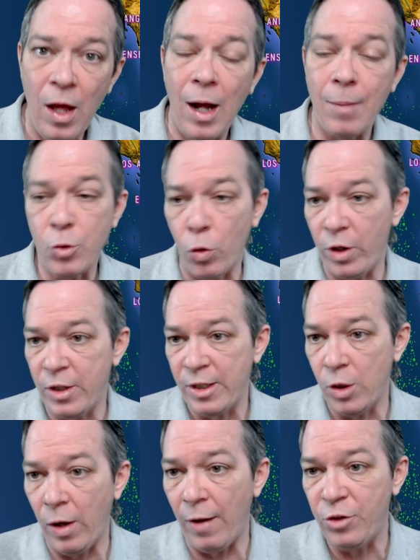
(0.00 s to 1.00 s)
I'm showing you
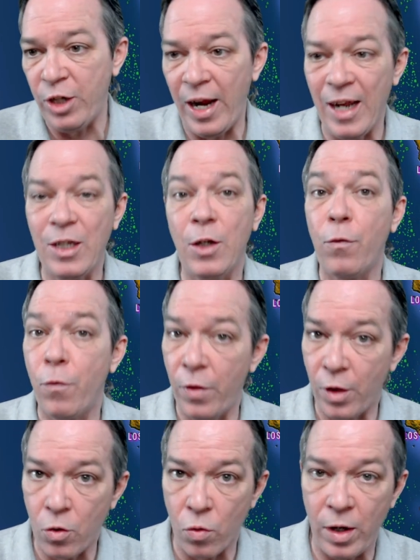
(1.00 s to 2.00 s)
still have chances for
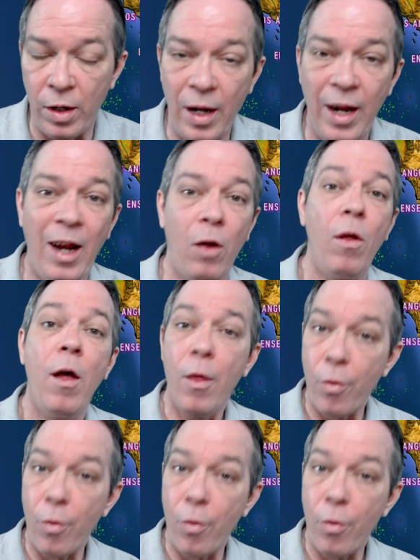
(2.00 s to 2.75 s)
the gorilla hail,